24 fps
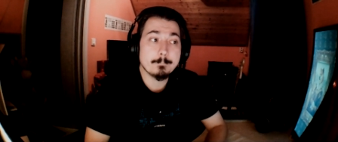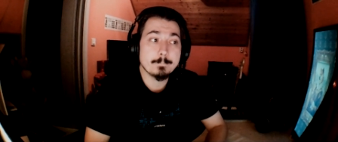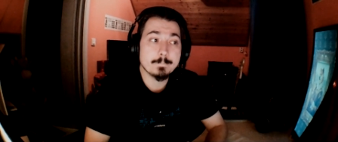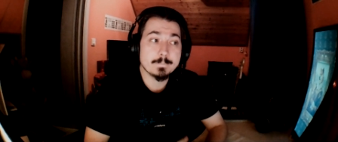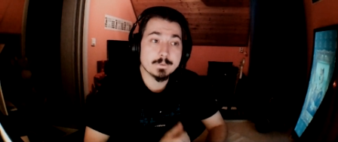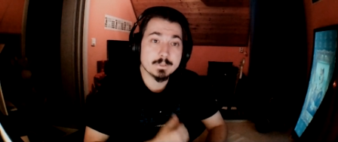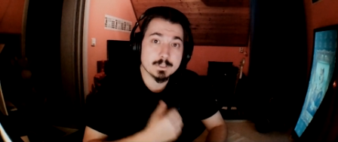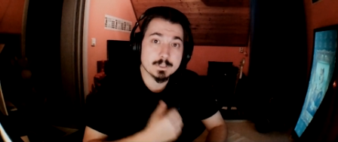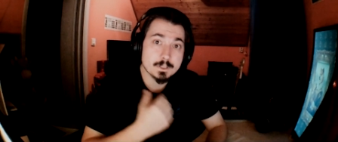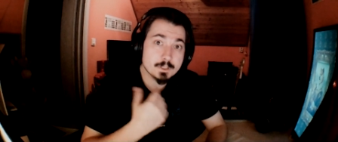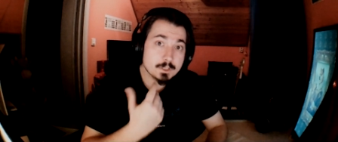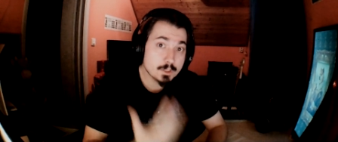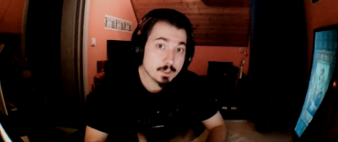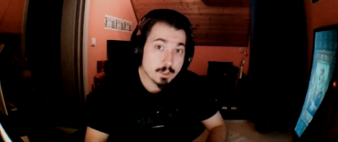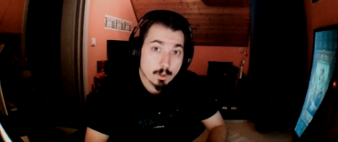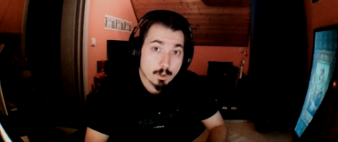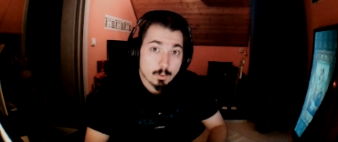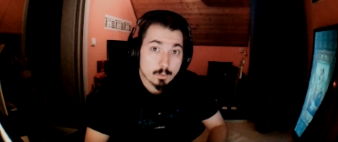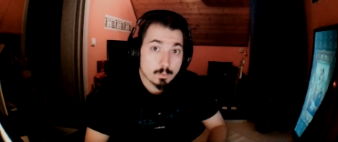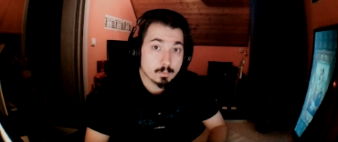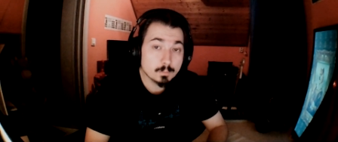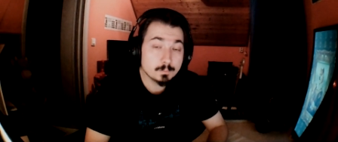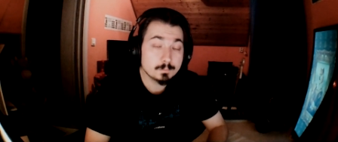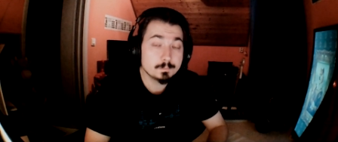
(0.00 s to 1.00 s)

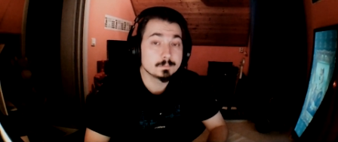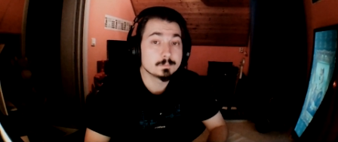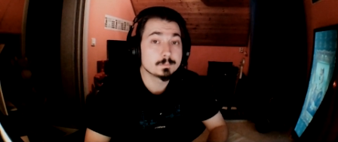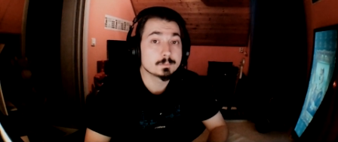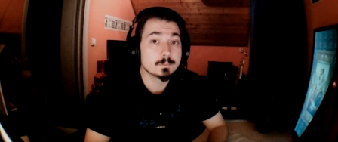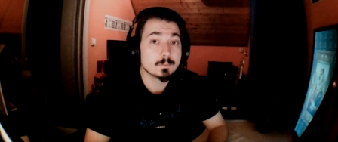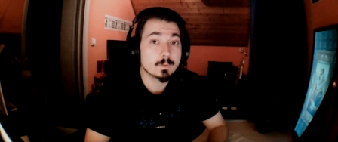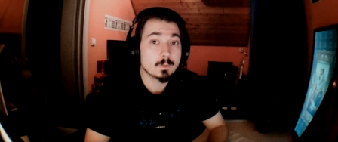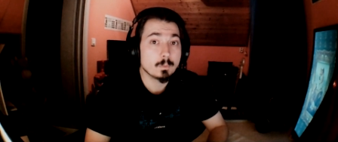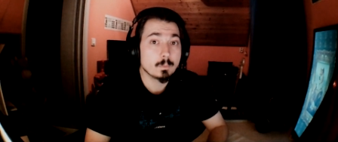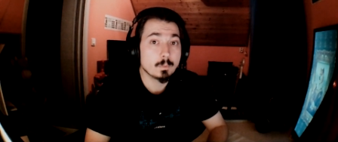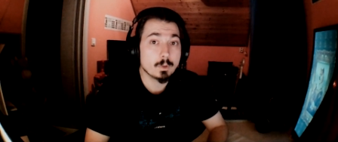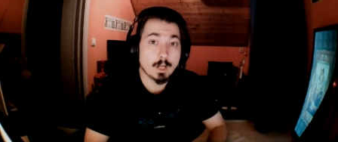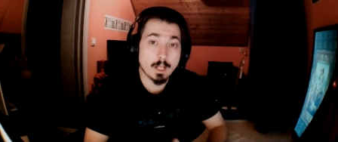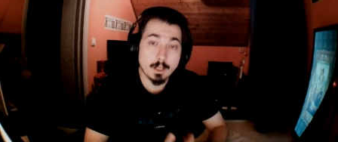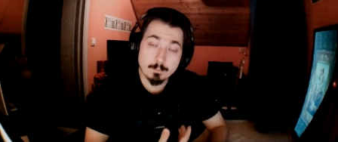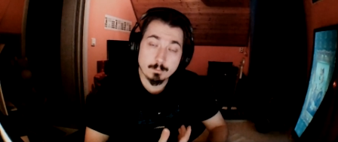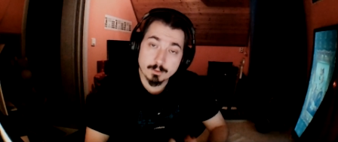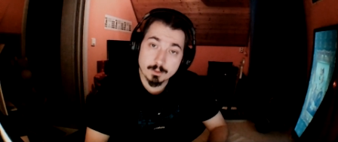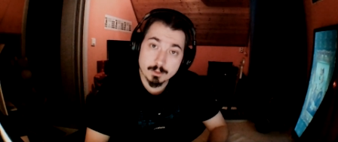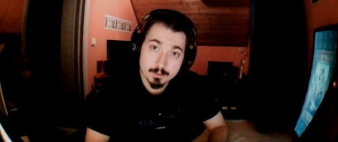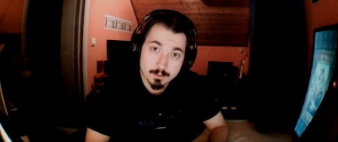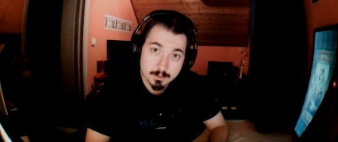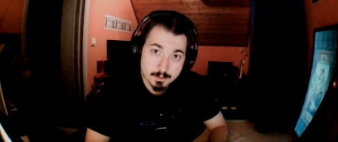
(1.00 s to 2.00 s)
So what I'm
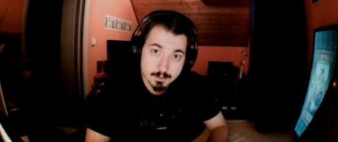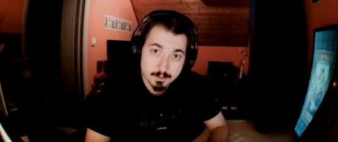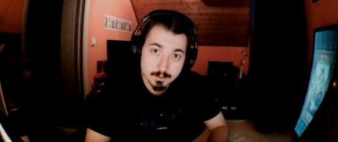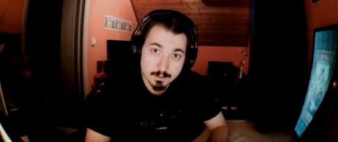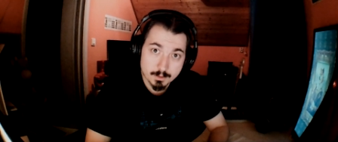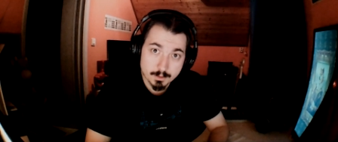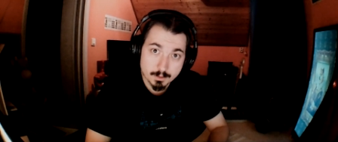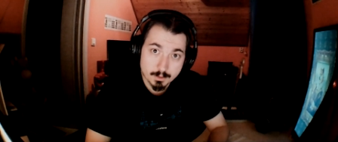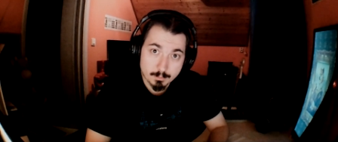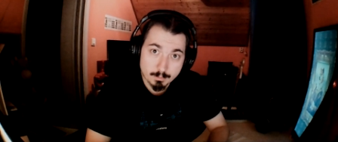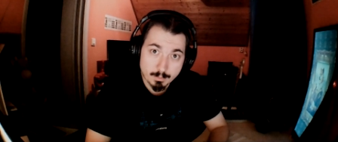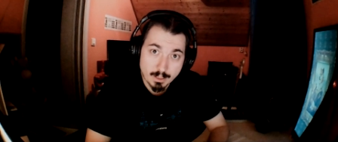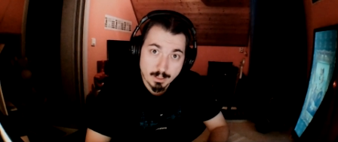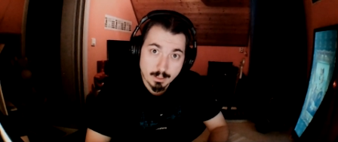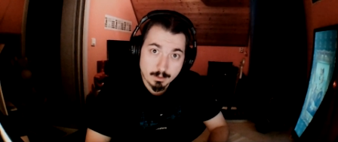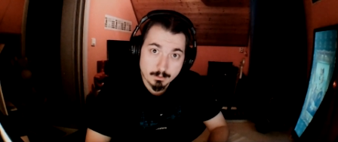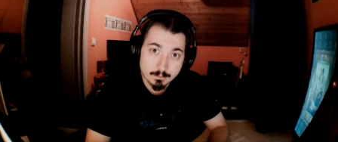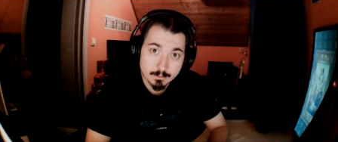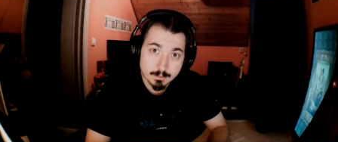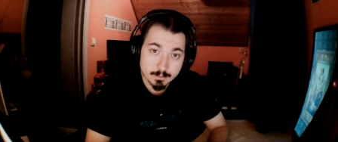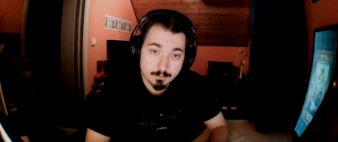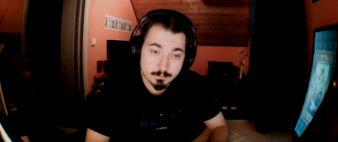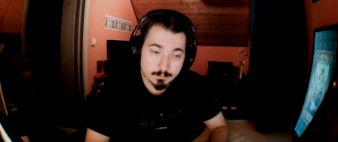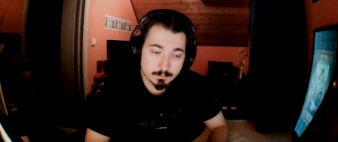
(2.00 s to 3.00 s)
concerned
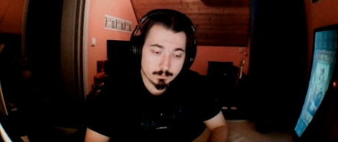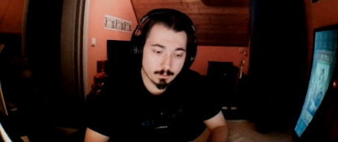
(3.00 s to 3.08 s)
about